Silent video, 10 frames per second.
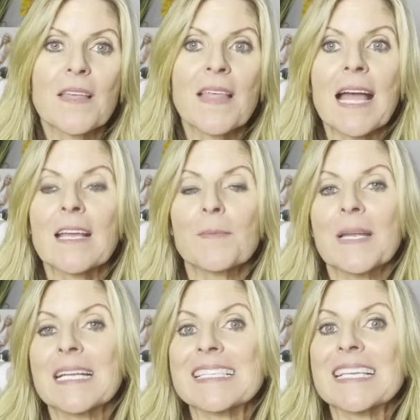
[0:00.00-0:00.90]
that could
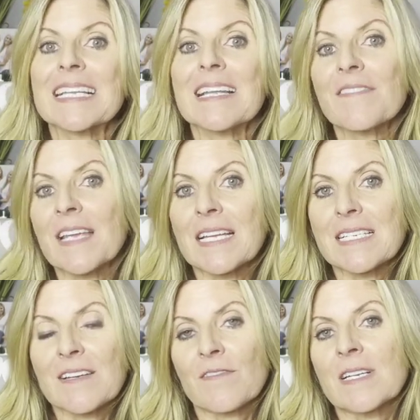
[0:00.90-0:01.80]
mean a
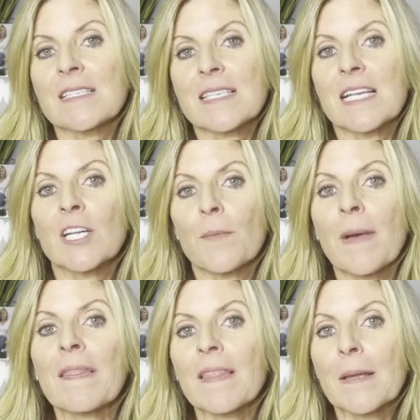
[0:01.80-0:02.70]
significant difference in your
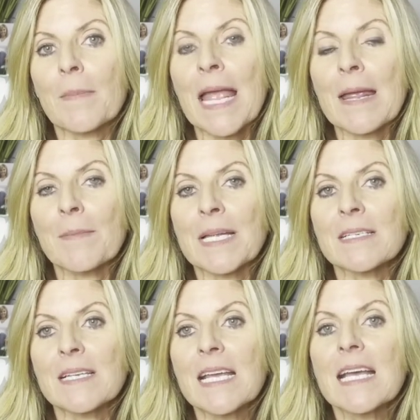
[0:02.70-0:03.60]
monthly
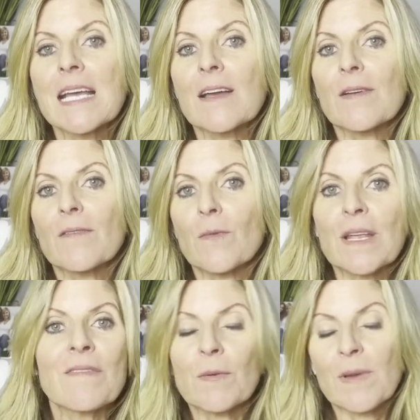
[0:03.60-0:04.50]
payment,
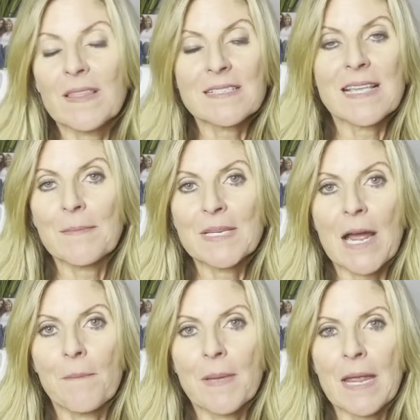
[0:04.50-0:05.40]
even with the same
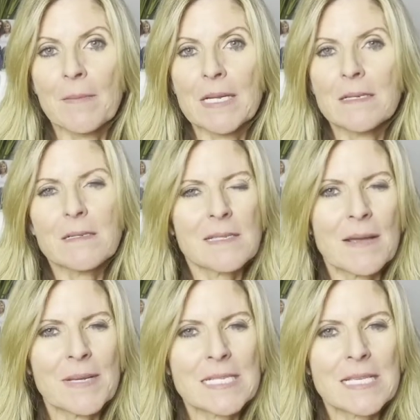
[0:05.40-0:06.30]
down payment. Does
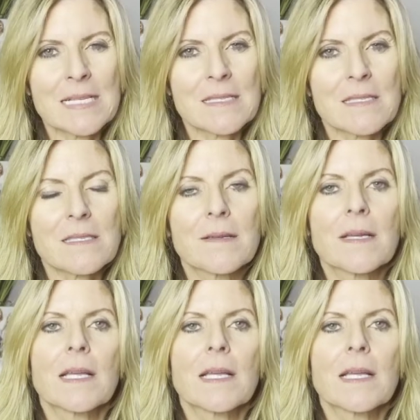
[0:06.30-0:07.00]
that make sense?